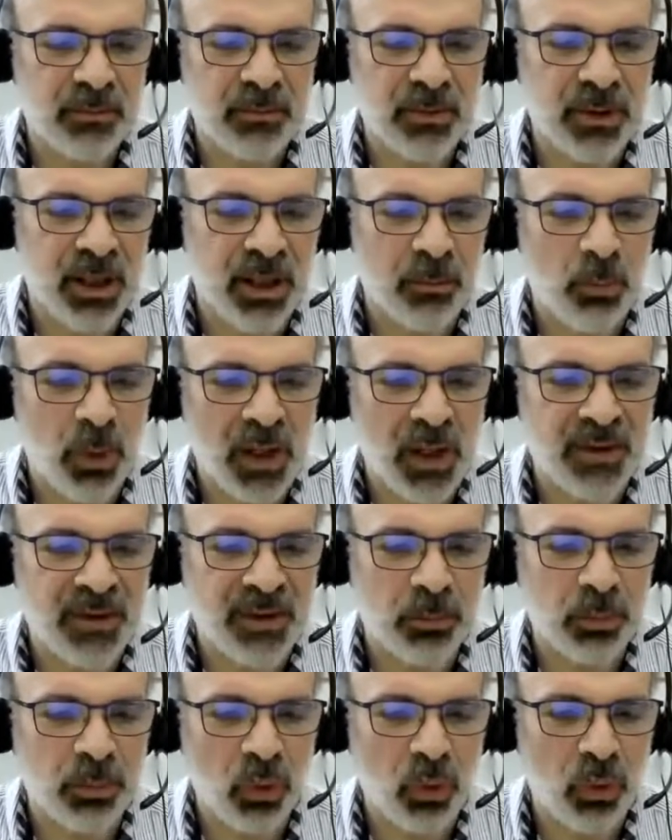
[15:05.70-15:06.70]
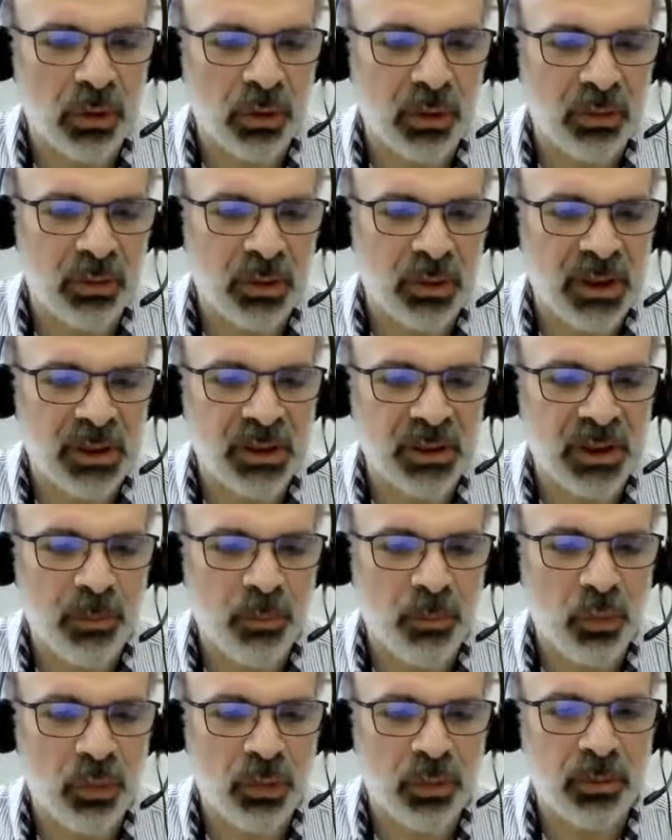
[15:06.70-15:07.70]
mines the block in an
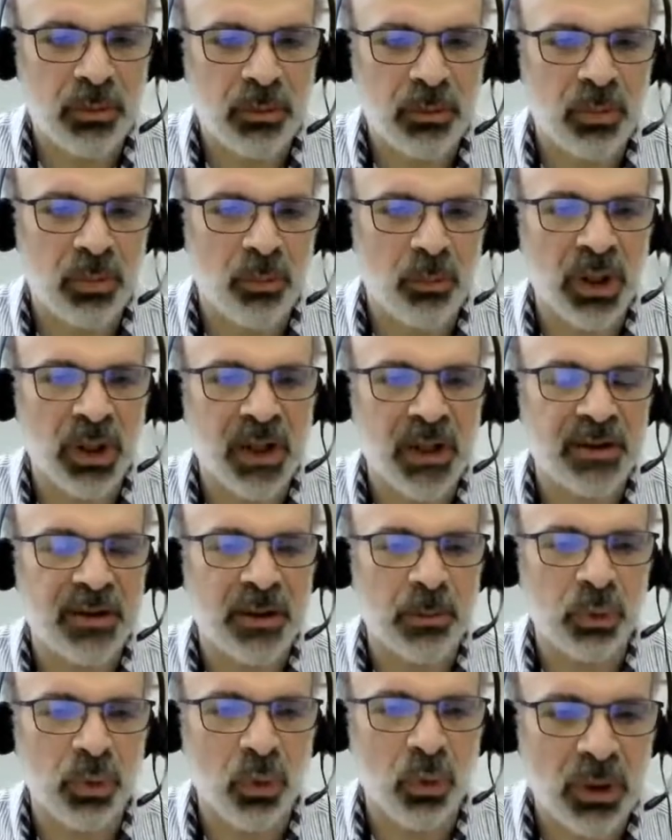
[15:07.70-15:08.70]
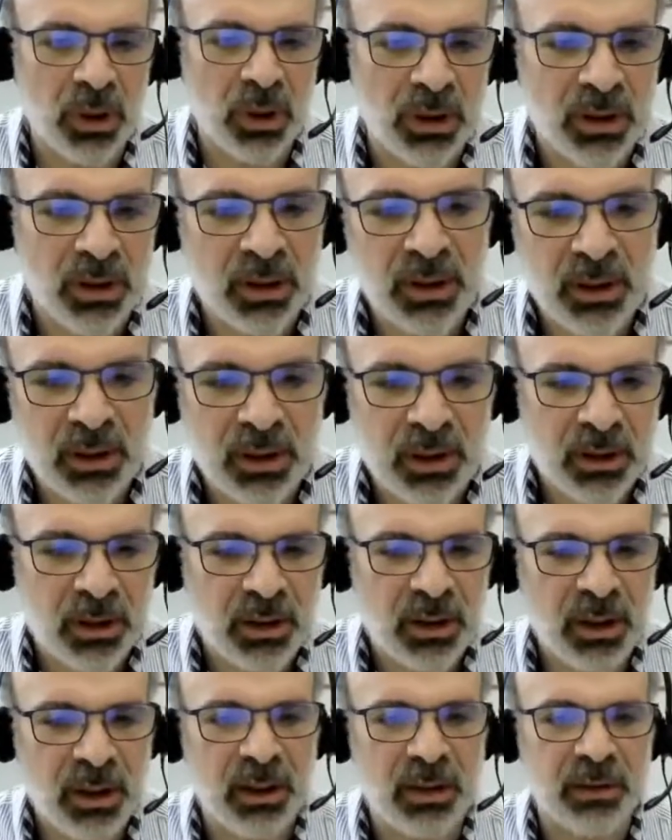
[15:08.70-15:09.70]
epoch, propagates the block,
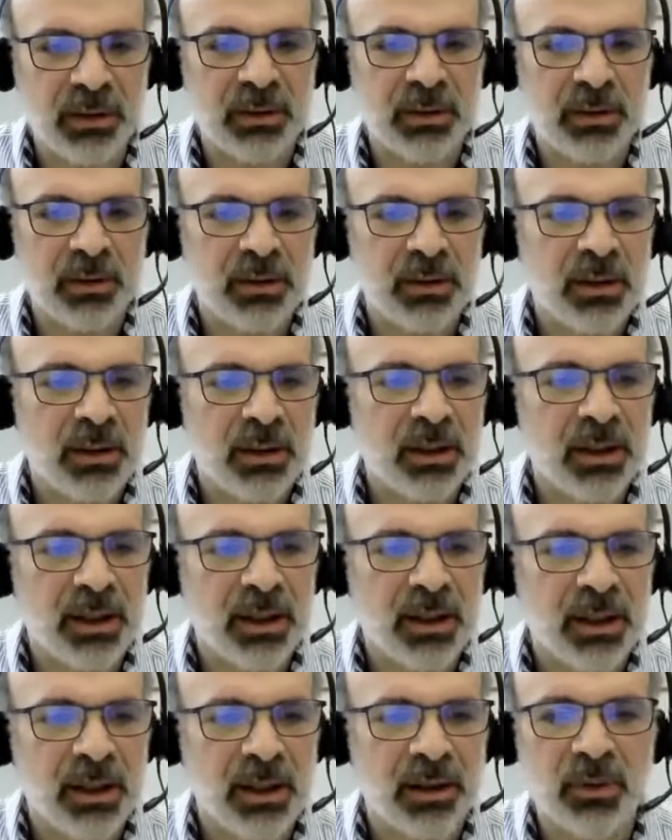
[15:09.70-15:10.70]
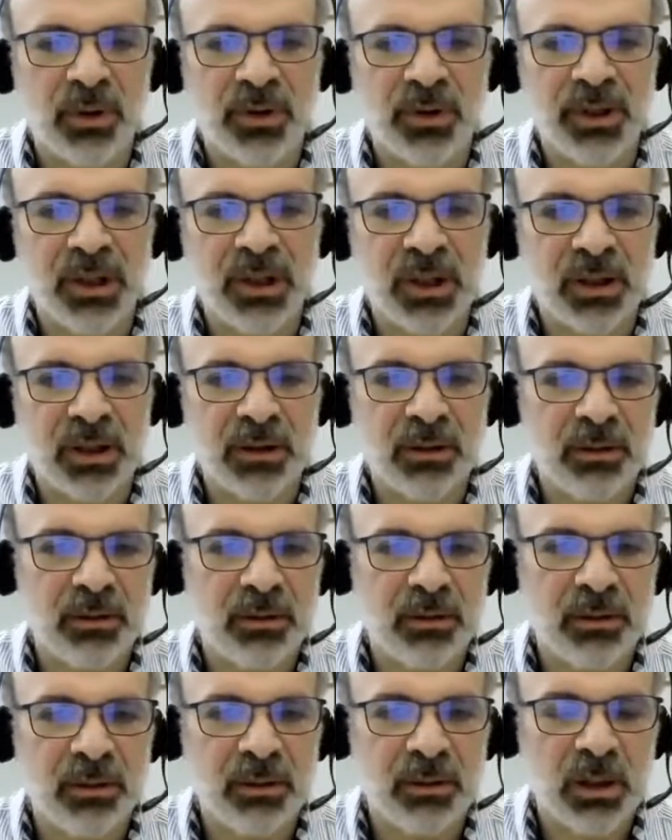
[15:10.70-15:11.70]
and everything
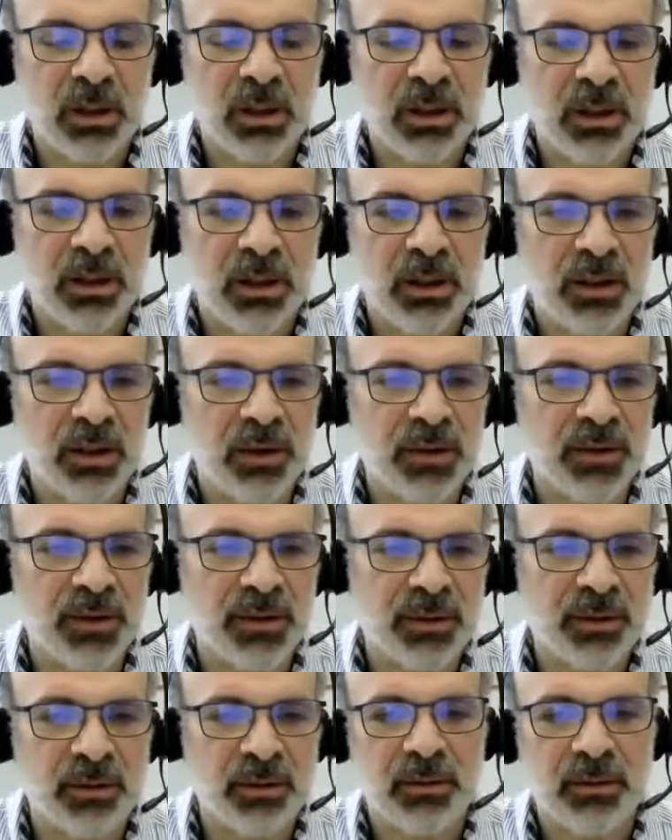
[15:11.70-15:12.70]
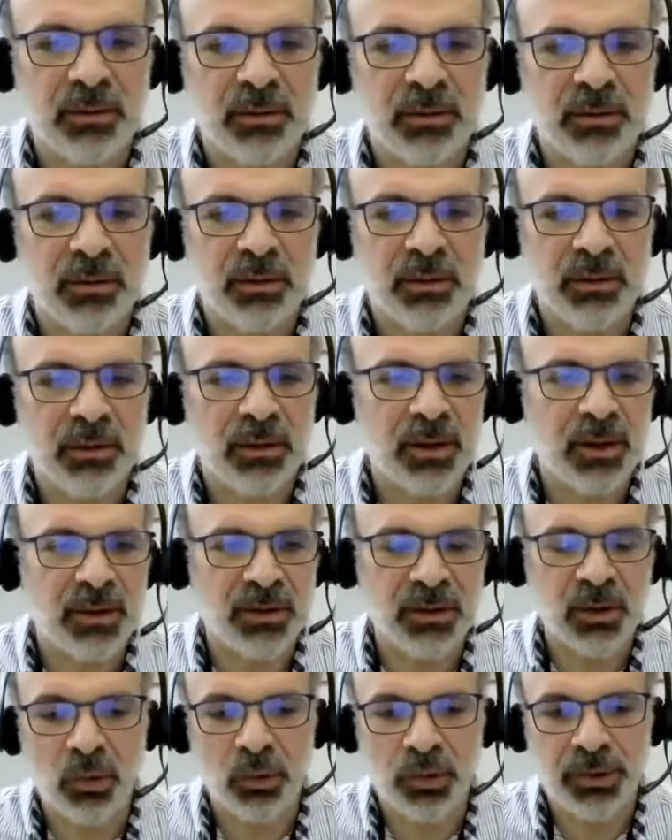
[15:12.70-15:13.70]
is
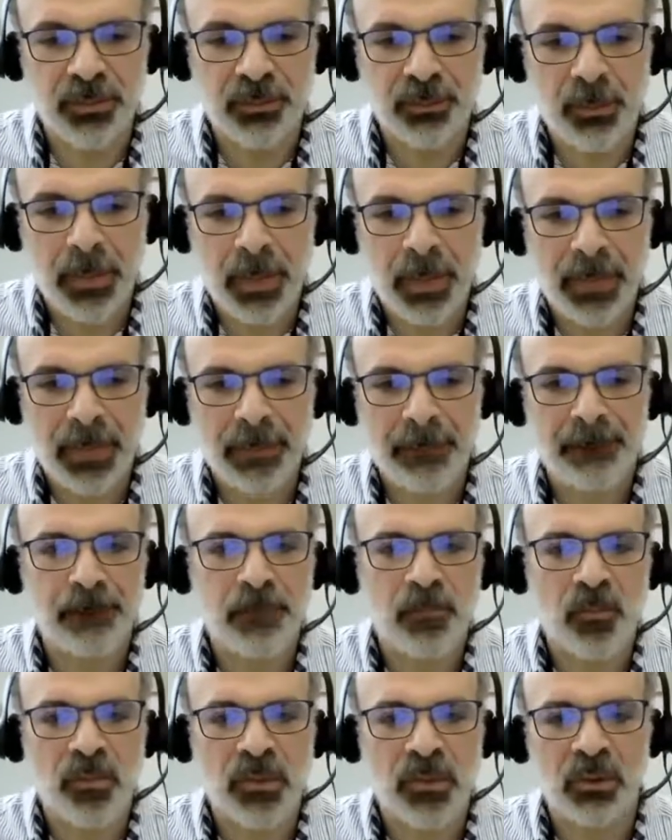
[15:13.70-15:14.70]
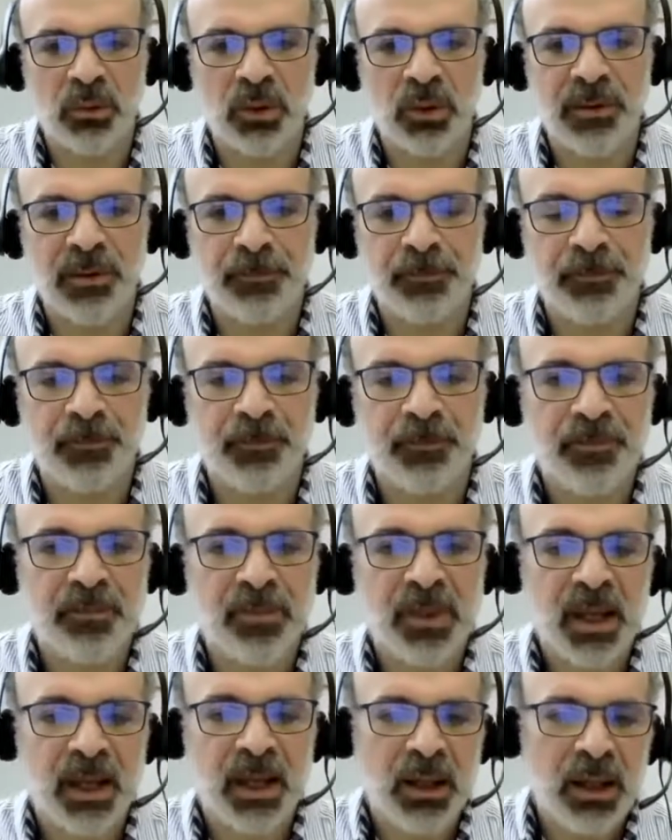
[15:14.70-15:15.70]
good. Okay.
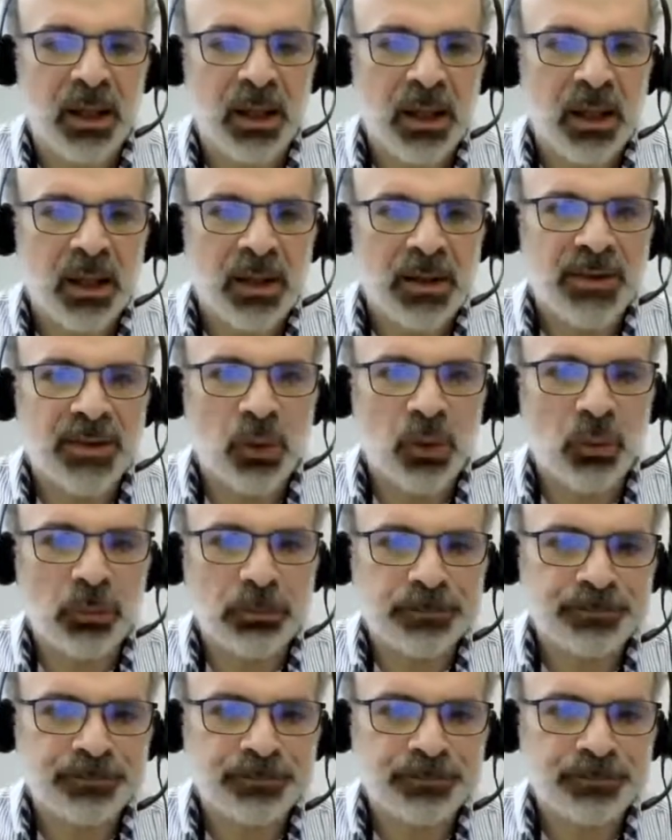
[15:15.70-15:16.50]
So